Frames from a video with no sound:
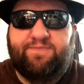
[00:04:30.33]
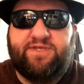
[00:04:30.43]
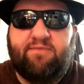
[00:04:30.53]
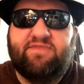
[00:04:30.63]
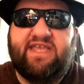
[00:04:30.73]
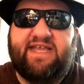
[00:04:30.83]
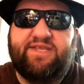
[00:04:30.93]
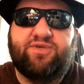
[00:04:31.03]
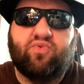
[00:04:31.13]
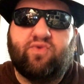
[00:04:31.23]
Something
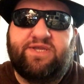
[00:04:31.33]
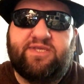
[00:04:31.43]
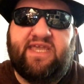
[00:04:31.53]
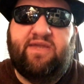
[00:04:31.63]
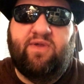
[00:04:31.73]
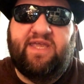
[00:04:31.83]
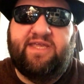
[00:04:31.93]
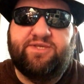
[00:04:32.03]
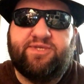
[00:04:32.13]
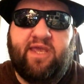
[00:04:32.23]
is a risk.
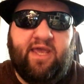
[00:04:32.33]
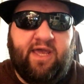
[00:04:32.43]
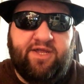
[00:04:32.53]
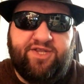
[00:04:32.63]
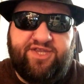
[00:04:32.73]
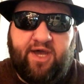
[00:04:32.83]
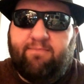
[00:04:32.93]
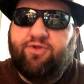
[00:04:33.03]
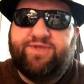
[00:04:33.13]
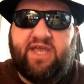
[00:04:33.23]
He's
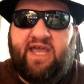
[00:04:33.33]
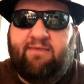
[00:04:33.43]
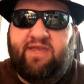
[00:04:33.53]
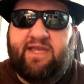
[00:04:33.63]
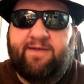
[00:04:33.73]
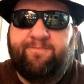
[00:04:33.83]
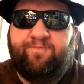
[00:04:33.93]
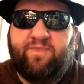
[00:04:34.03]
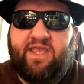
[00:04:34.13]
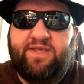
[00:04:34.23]
double timing
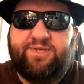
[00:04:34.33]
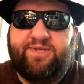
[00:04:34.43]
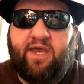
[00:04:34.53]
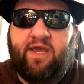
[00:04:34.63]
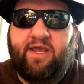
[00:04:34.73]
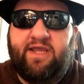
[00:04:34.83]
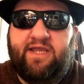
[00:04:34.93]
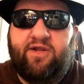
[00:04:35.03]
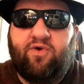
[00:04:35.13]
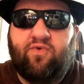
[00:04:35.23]
his,
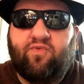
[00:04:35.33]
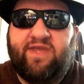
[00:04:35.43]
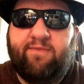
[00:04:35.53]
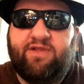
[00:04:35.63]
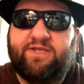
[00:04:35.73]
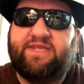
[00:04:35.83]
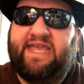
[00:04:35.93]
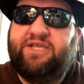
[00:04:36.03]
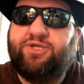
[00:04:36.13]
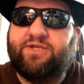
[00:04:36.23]
you know,
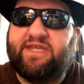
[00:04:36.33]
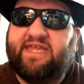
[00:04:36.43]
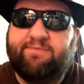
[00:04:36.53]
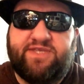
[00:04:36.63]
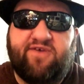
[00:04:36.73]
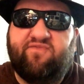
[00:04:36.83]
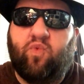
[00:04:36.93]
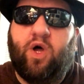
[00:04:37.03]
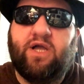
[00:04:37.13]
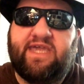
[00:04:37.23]
rehabilitation to get himself
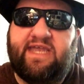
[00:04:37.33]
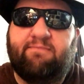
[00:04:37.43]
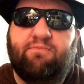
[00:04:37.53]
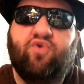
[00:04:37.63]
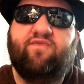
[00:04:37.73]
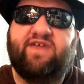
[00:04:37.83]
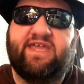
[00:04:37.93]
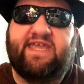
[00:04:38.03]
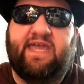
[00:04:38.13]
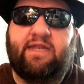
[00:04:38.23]
walking and moving
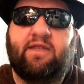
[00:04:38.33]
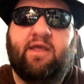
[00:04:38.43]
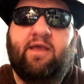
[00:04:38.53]
again.